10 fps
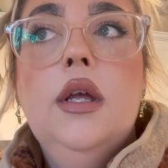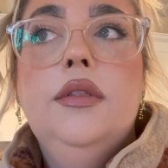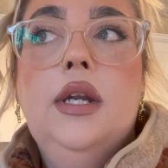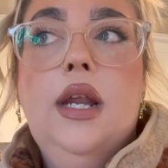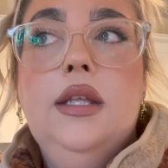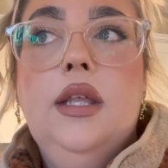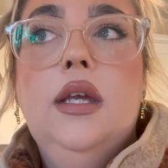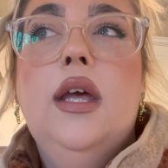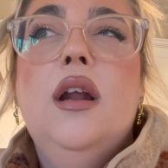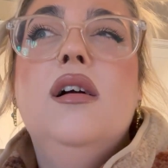than
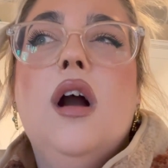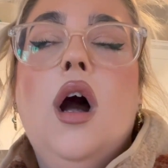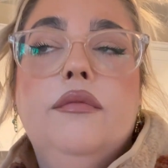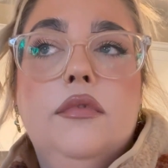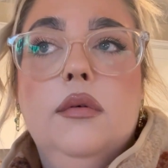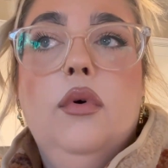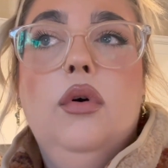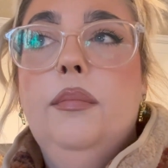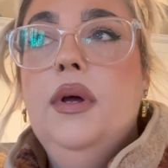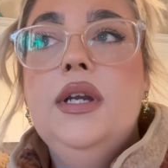anything and
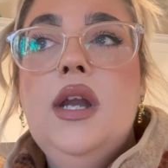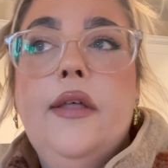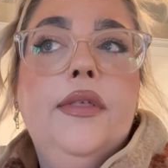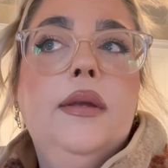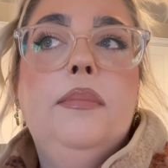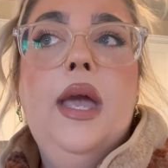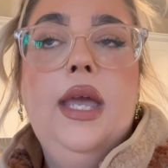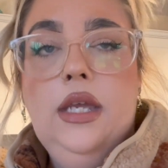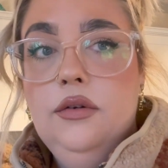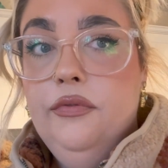uncomfortable, but nothing
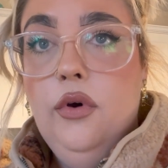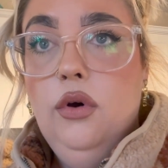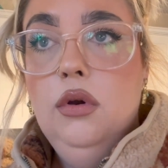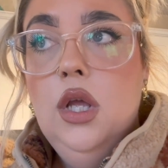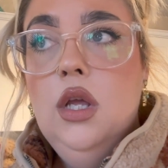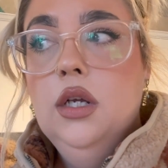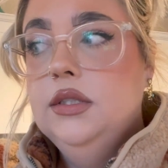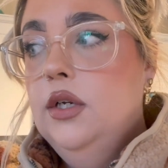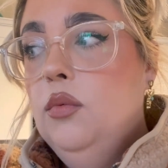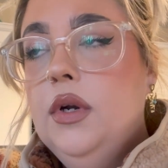painful,
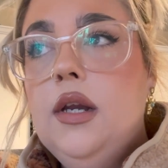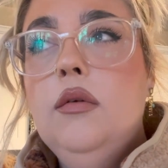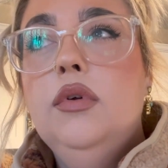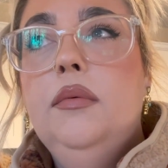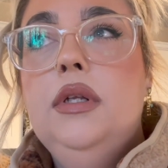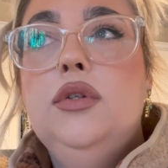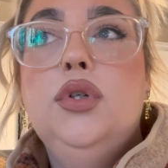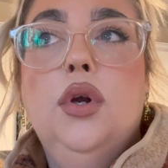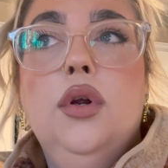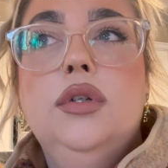because I don't want anyone to be
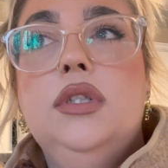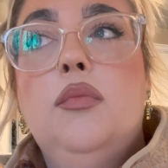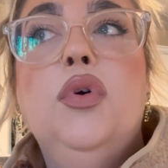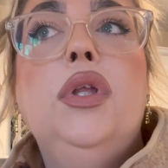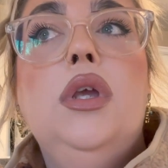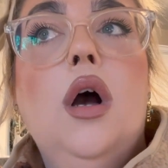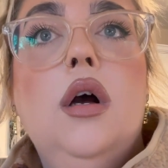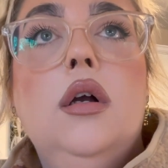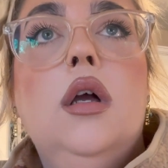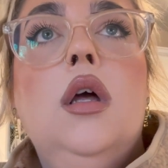deterred, someone
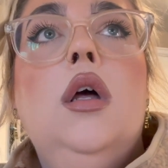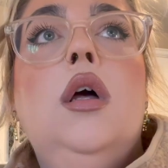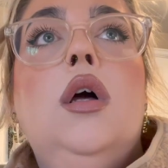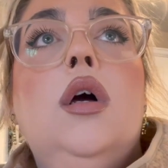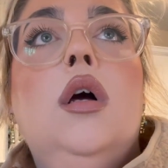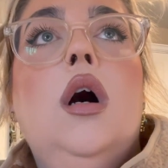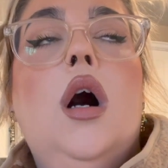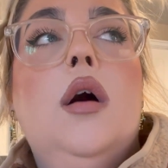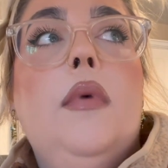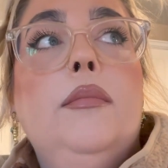young.
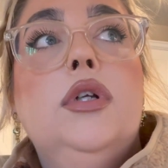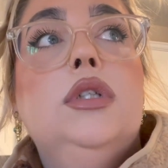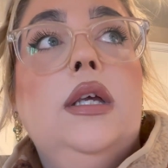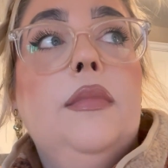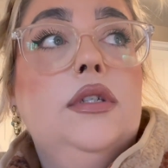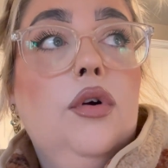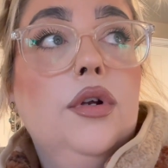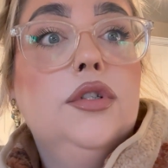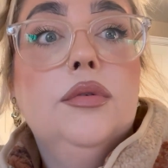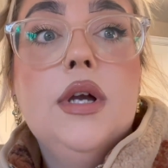I'm going to take my
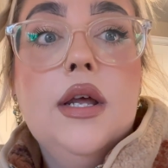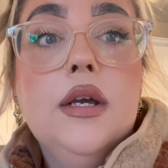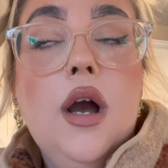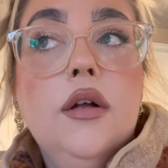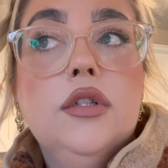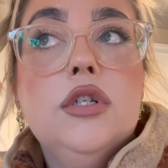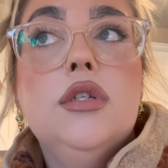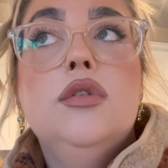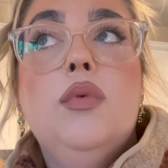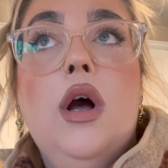daughter to a
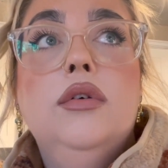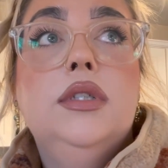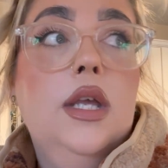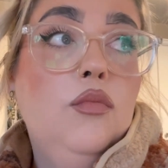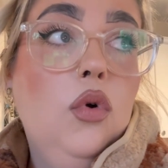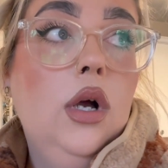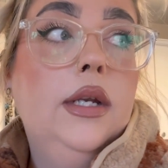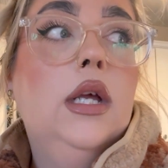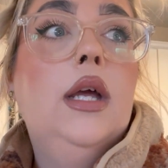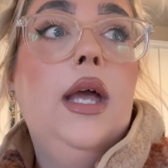gynecologist as well, same
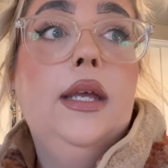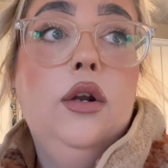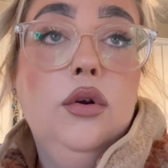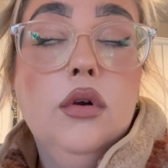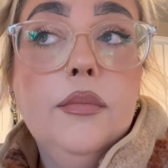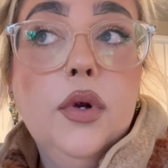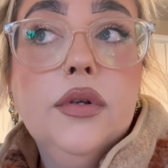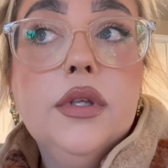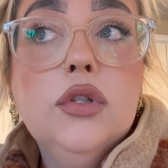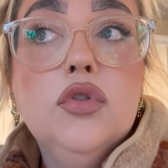one, and get her on
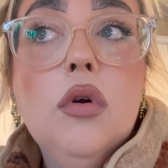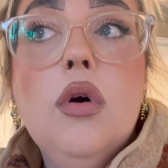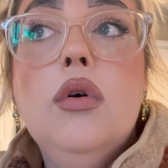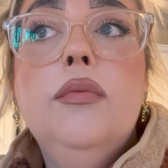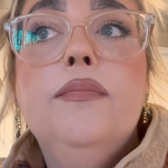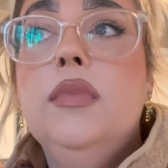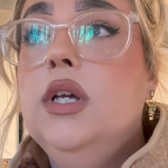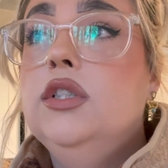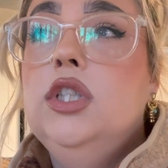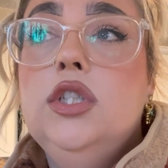birth control
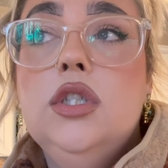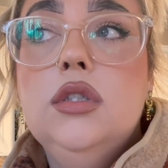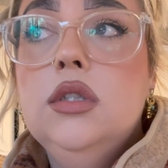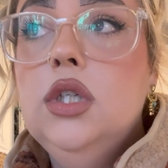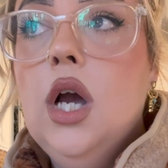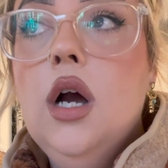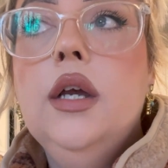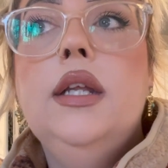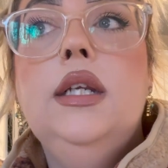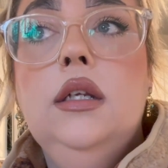because she's just
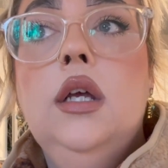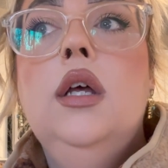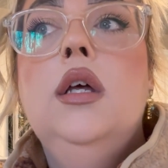young and